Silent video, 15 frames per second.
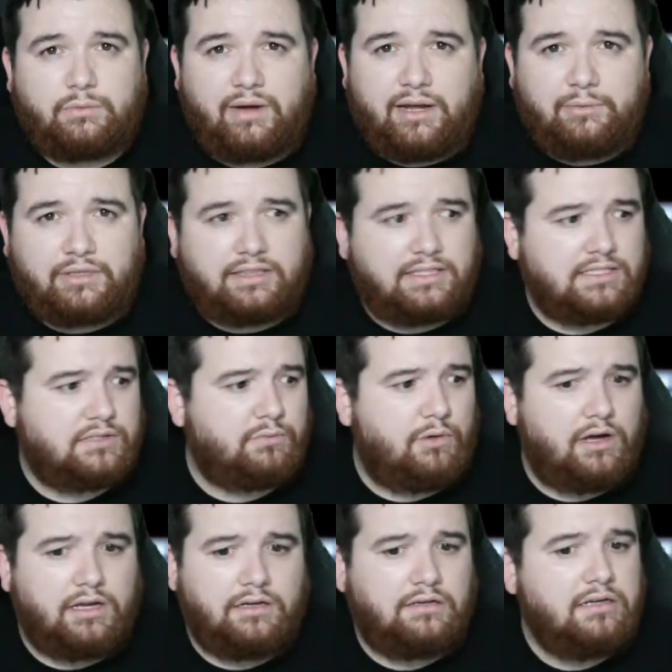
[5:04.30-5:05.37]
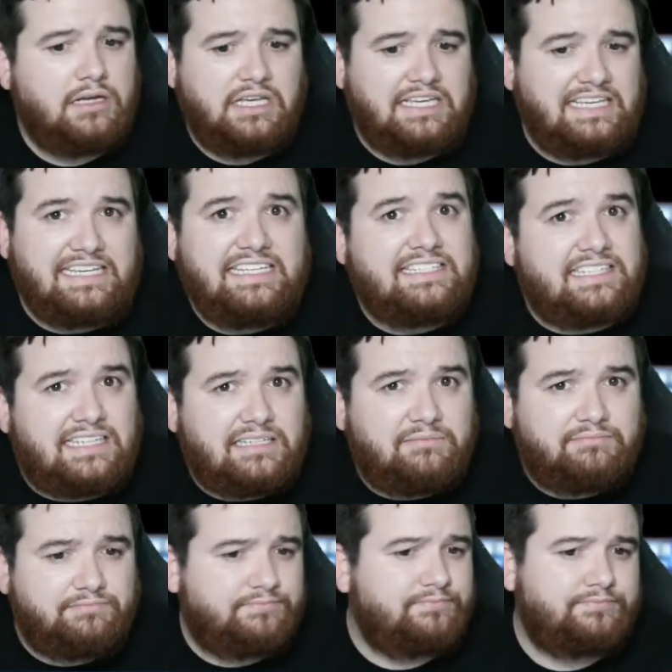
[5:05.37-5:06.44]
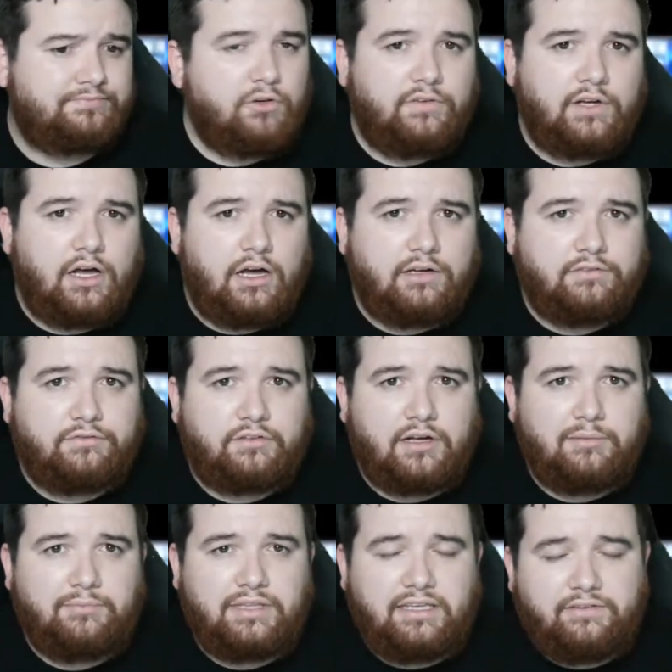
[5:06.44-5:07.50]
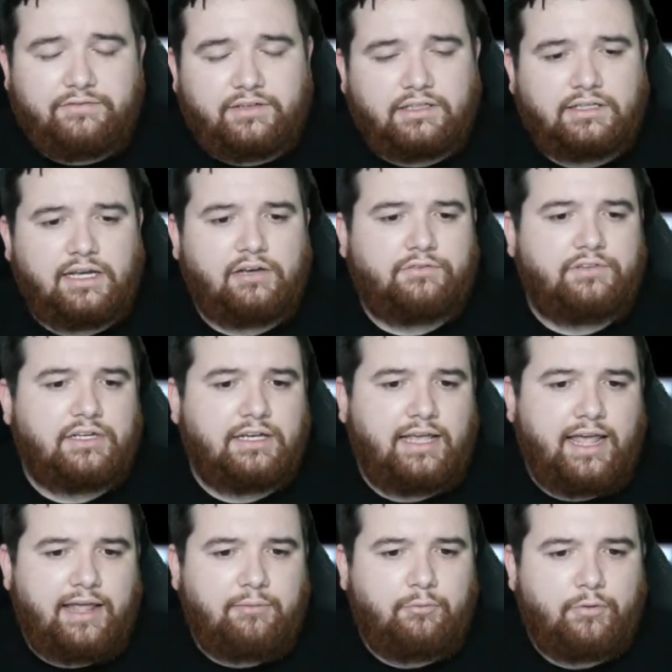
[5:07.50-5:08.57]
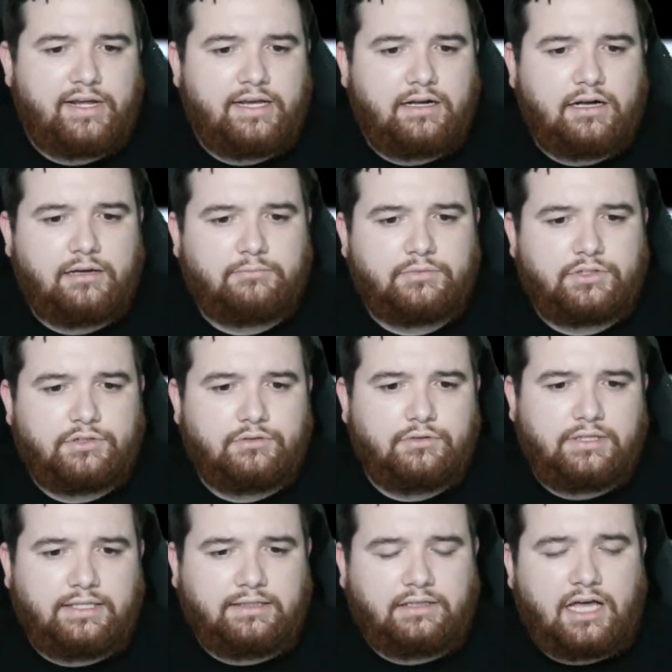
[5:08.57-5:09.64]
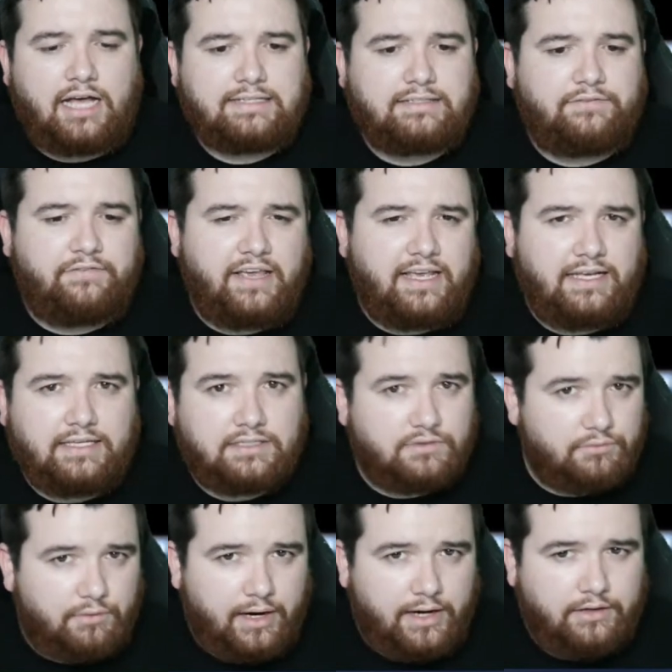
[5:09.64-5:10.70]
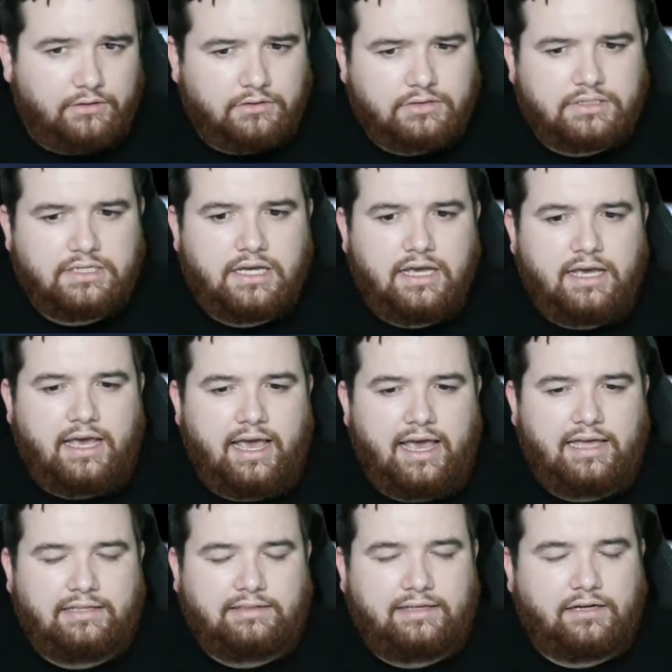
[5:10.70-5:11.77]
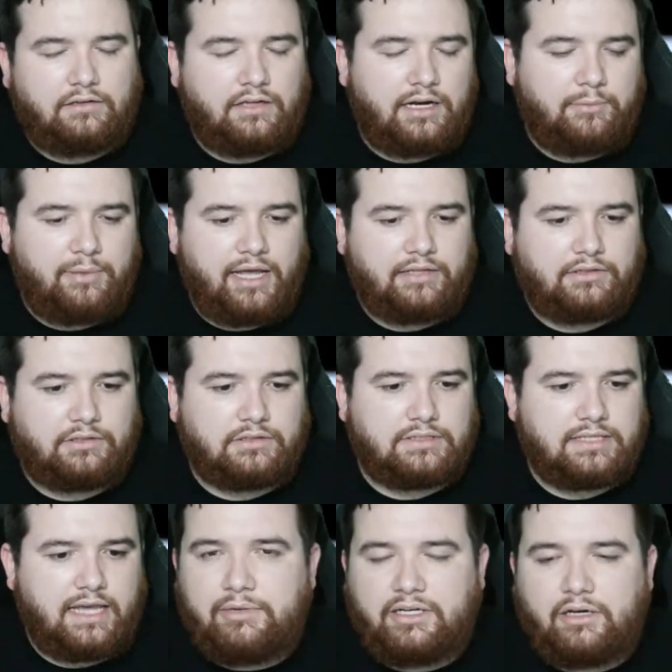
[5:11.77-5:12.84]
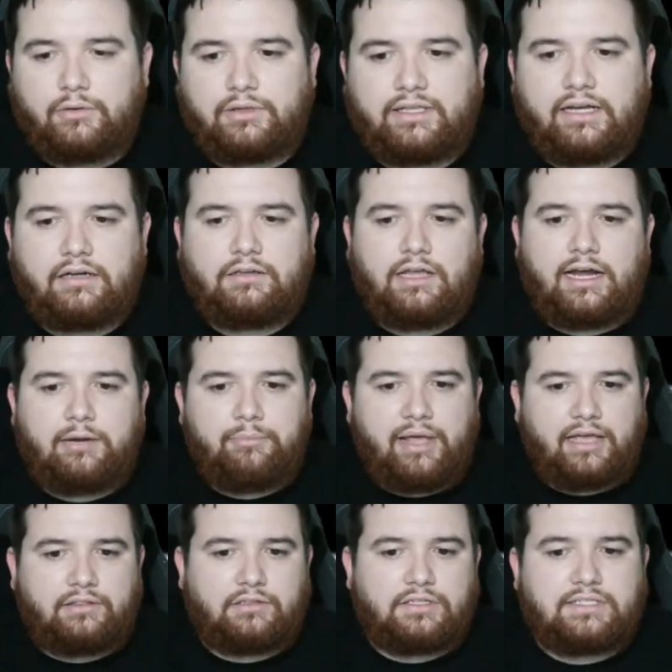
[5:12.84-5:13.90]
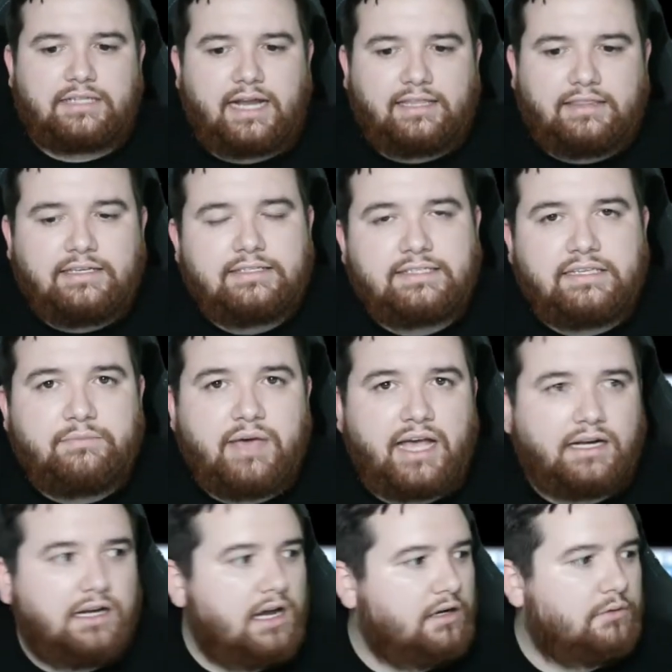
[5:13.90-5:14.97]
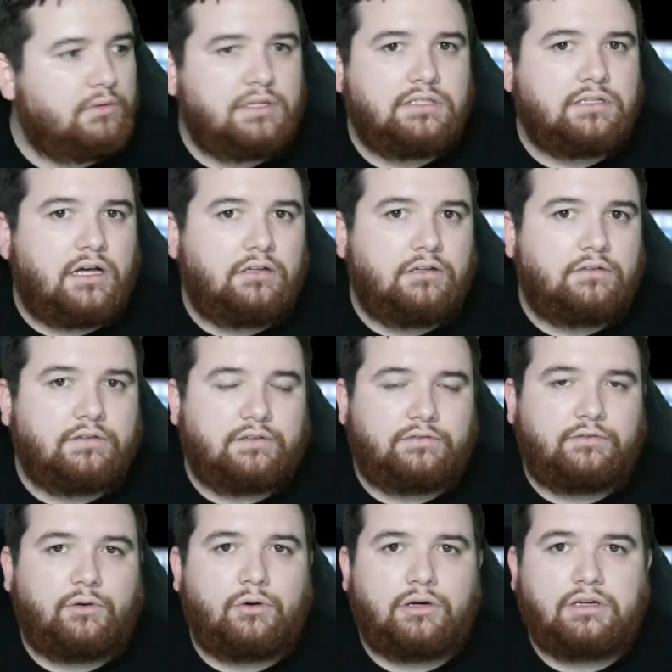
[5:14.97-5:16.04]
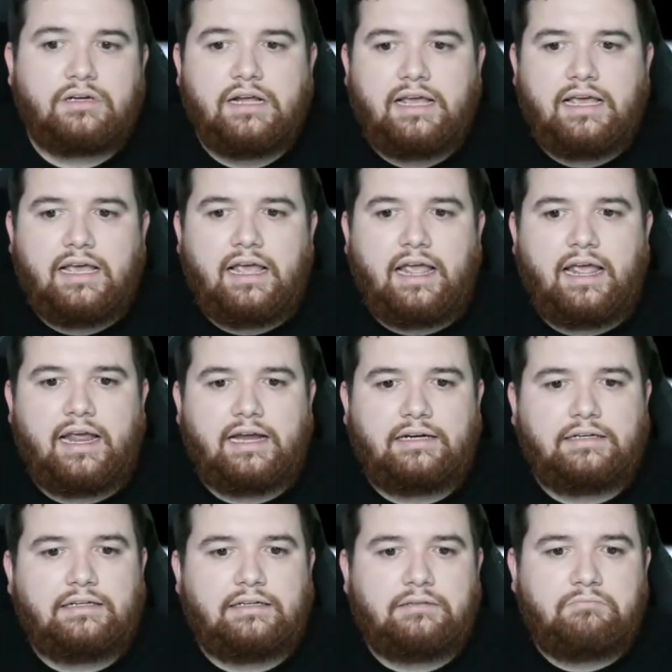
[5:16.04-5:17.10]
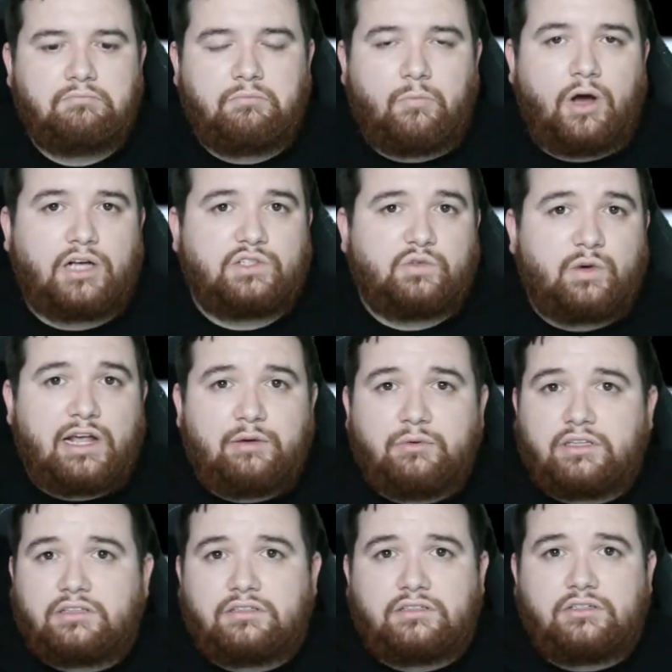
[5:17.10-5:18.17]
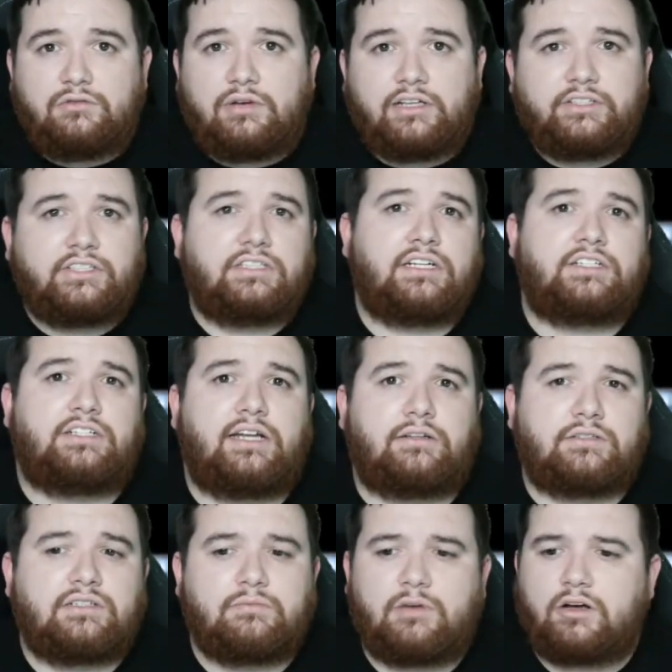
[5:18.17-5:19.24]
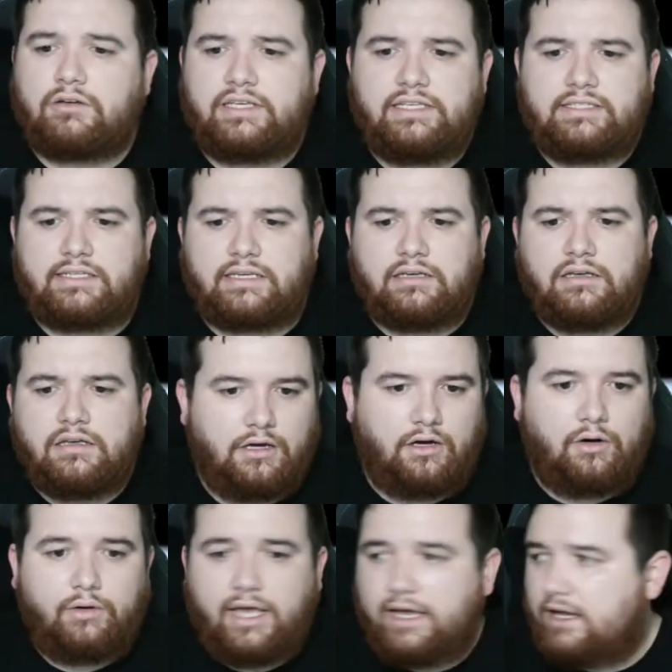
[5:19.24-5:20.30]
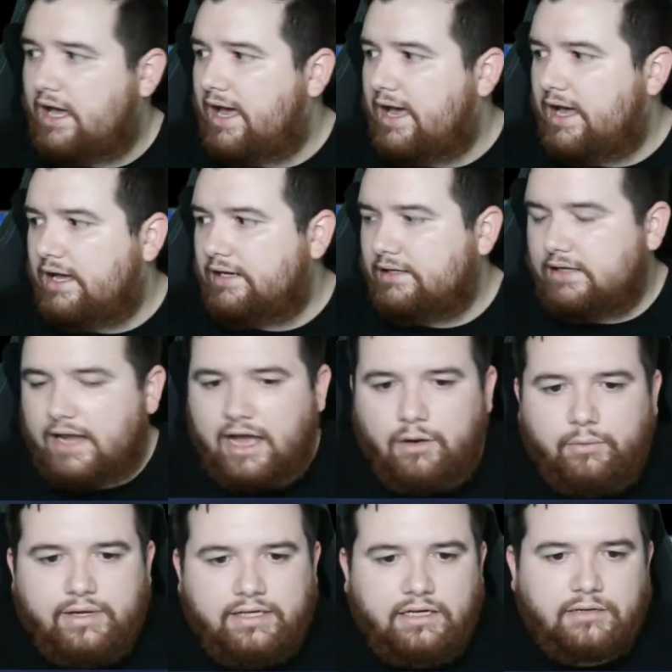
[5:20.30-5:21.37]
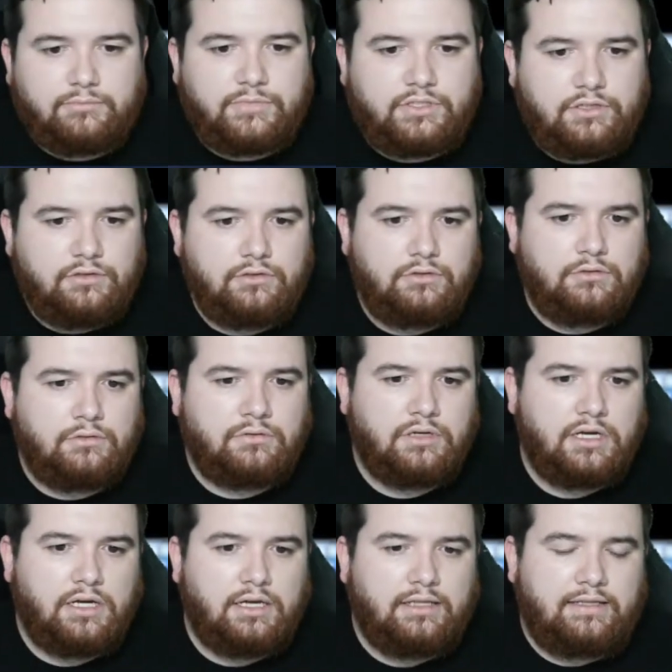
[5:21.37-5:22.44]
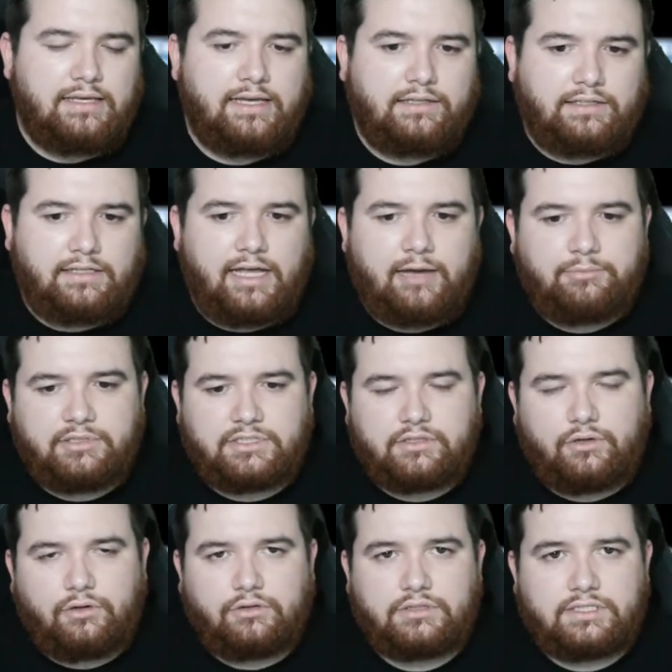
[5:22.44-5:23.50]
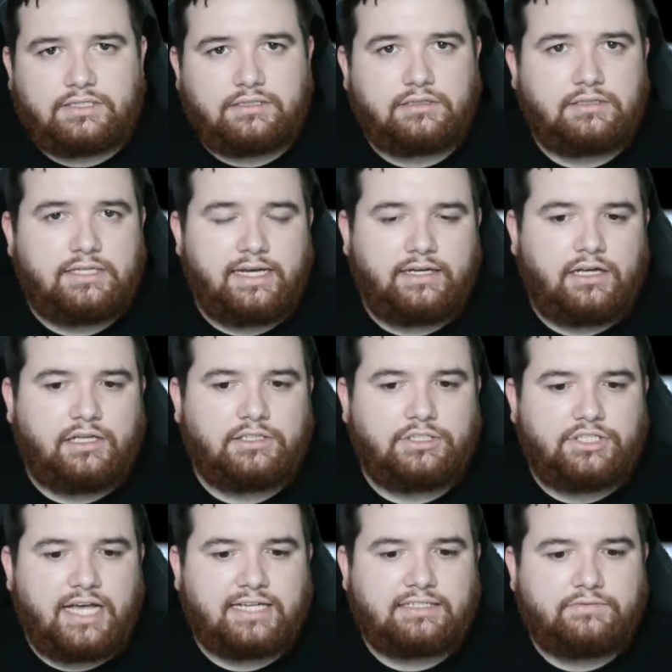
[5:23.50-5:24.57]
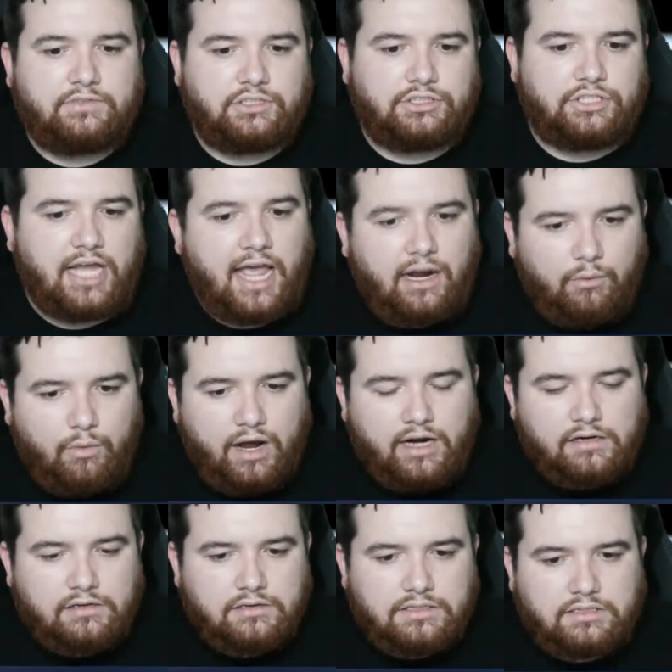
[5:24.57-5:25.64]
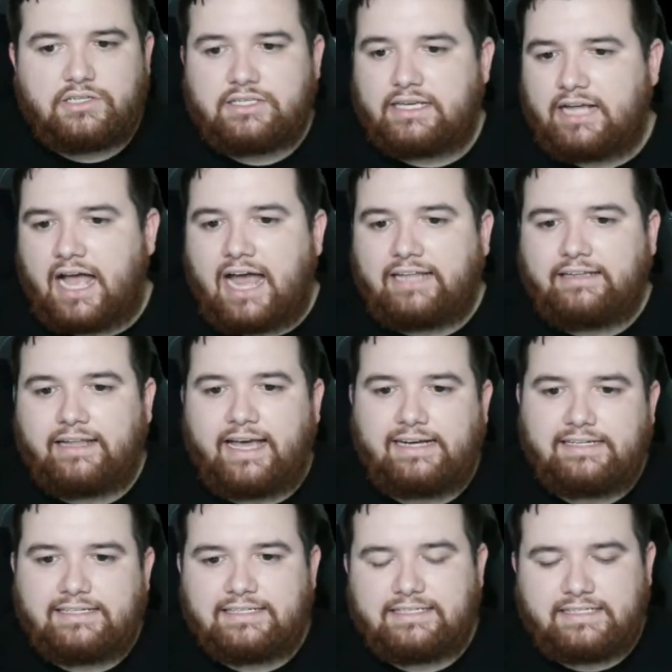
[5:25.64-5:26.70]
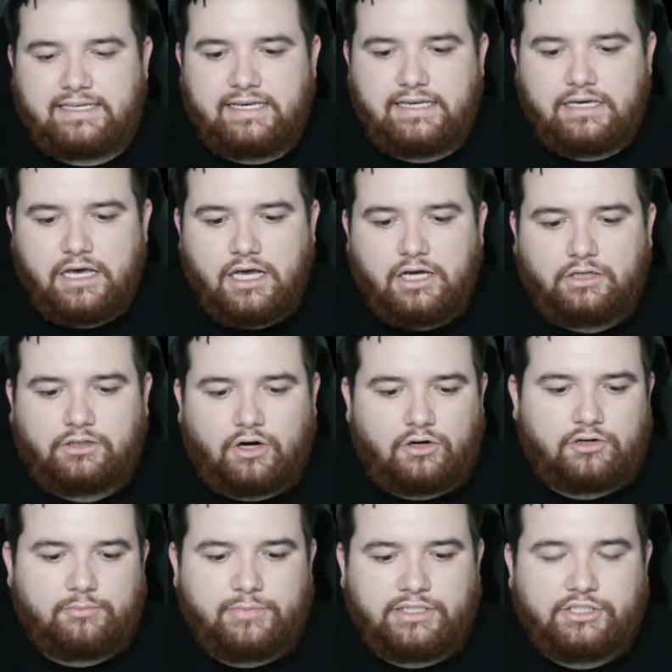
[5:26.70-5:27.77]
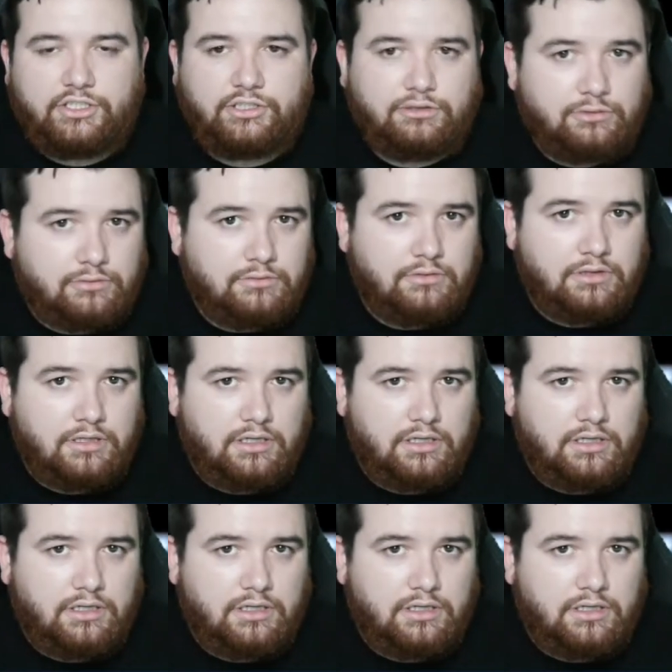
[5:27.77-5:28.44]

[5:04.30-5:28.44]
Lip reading: away with this one easy. Moving on from the Philadelphia game, we come to the Las Vegas Raiders and Carolina Panthers. I'm going to go with Carolina Panthers, and I think C-Mac kind of runs all over the floor and walks away with 2 rushing touchdowns tomorrow, easy. Okay, and now we come to the Indianapolis Colts taking on the Jacksonville Jaguars. Here's the thing. I'd like to see Gardner Minshew,